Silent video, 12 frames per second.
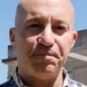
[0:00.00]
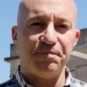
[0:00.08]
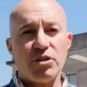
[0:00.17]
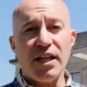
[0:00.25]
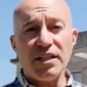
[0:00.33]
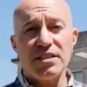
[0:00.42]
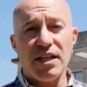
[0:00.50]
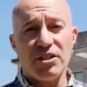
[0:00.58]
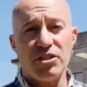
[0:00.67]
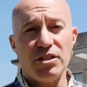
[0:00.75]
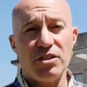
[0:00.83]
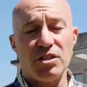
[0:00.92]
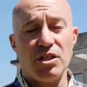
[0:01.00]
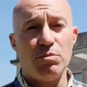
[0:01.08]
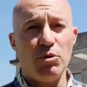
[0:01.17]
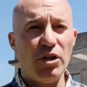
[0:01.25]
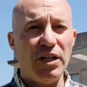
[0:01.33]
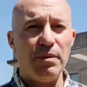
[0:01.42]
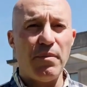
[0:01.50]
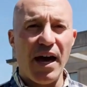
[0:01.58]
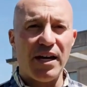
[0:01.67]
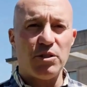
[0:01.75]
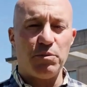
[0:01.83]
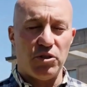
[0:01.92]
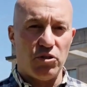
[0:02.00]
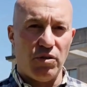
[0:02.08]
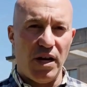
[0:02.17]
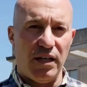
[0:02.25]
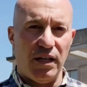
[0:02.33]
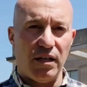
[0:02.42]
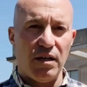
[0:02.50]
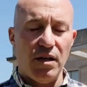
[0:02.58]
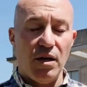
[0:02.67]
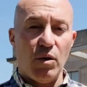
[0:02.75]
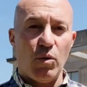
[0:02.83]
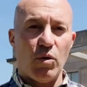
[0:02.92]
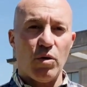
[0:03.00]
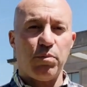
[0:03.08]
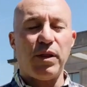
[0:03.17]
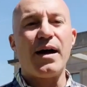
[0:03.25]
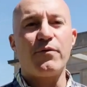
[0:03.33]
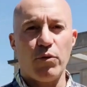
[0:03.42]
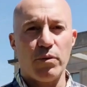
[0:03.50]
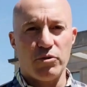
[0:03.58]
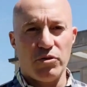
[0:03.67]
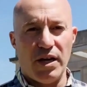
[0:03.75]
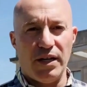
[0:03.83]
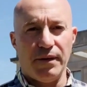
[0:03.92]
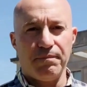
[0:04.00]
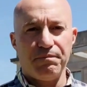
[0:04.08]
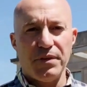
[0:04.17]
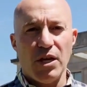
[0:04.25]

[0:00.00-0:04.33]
So the next section is community management training or platform training.